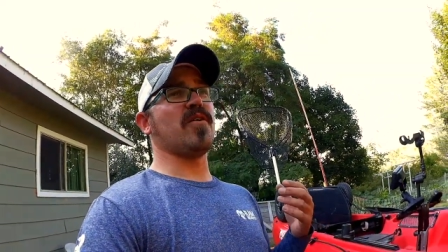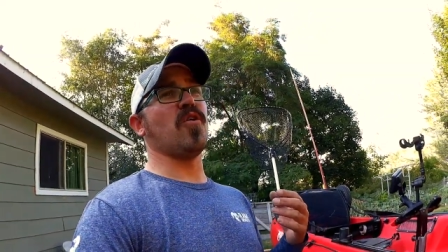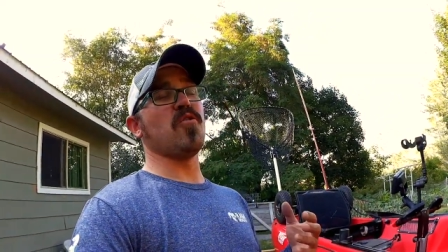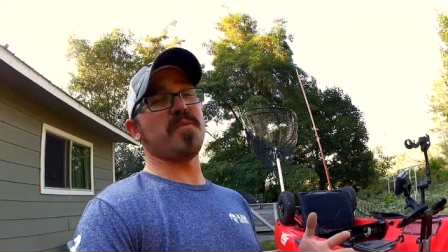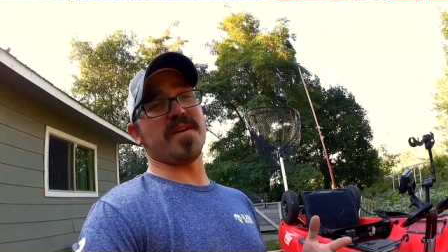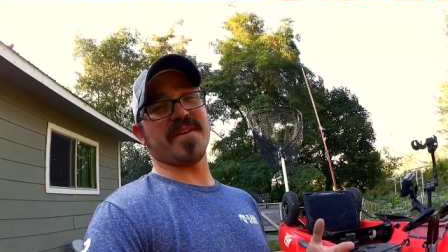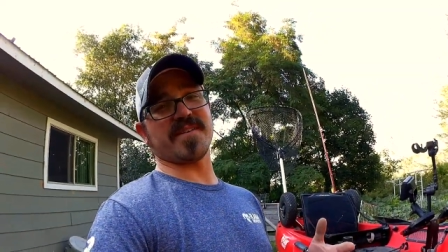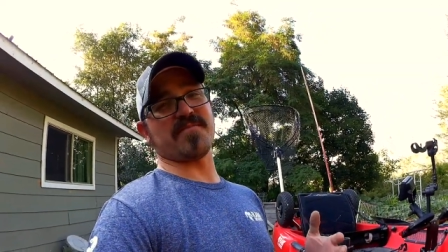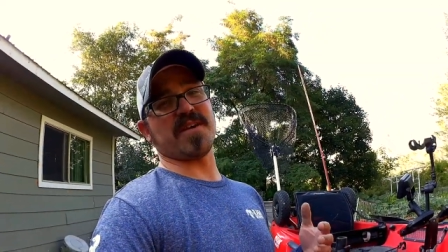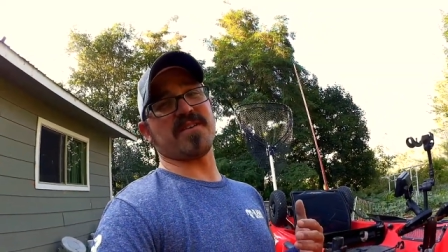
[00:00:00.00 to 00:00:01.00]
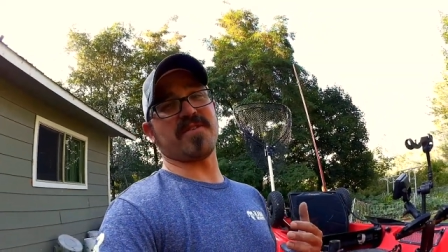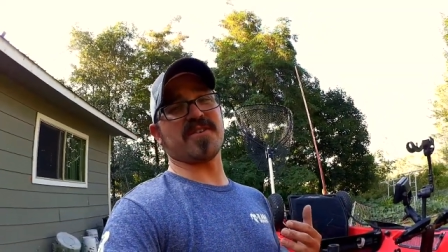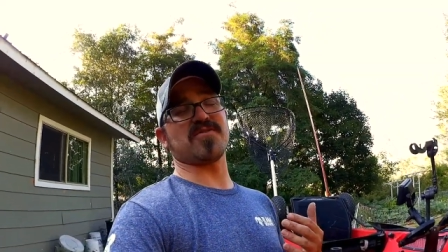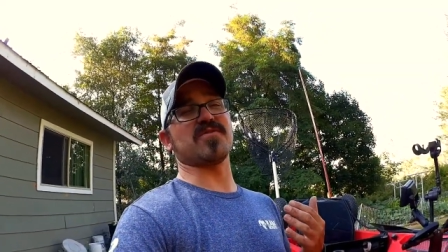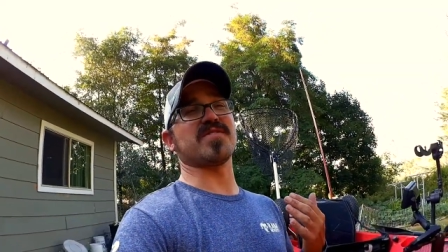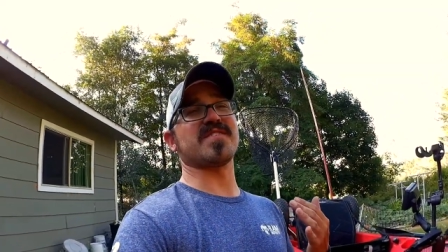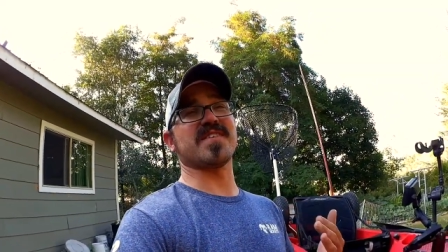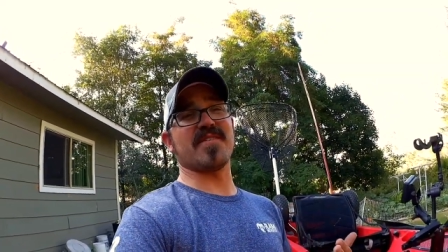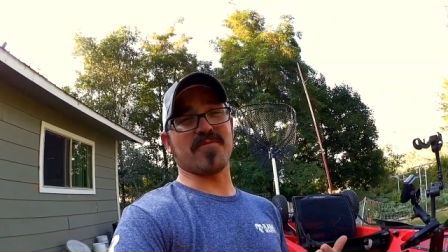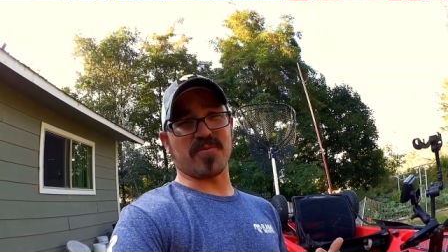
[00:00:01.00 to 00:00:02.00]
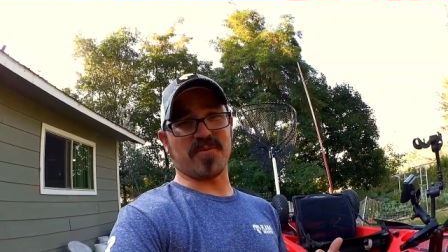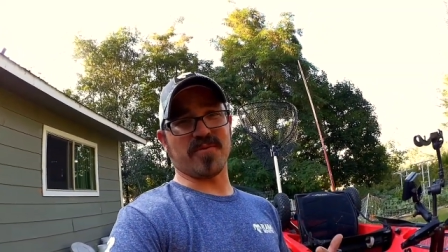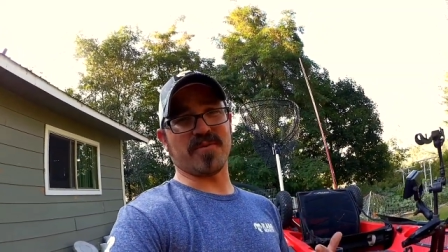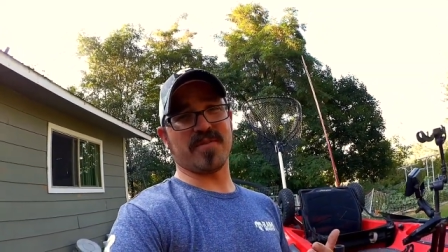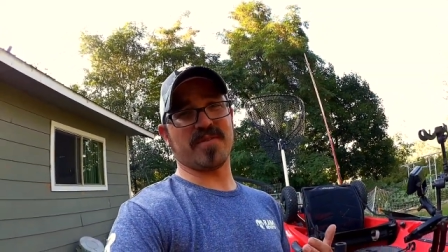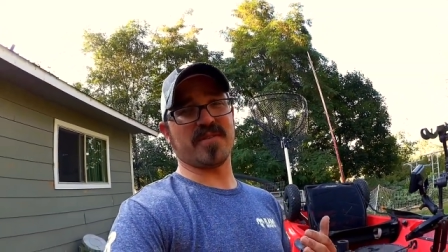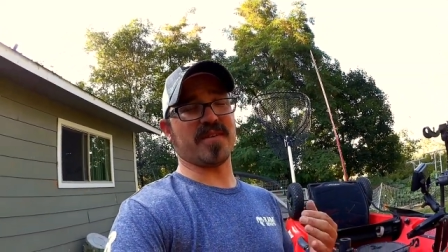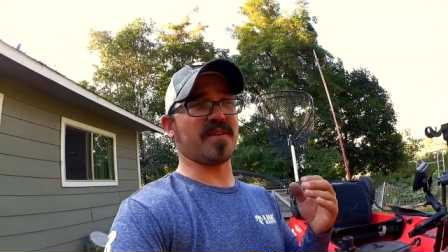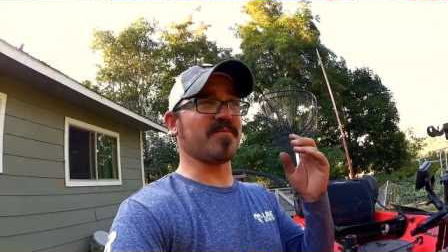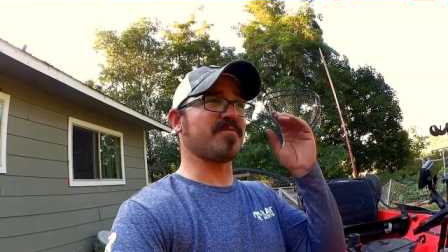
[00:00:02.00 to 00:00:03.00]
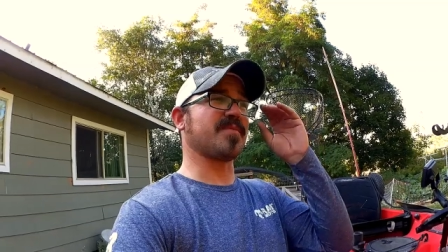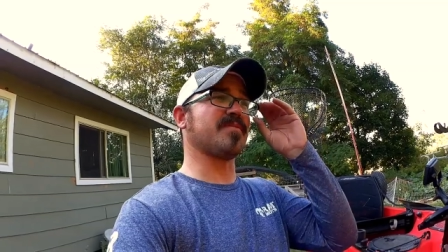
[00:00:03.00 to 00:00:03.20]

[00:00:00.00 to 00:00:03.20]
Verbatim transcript: Hobie is the manufacturer of several um,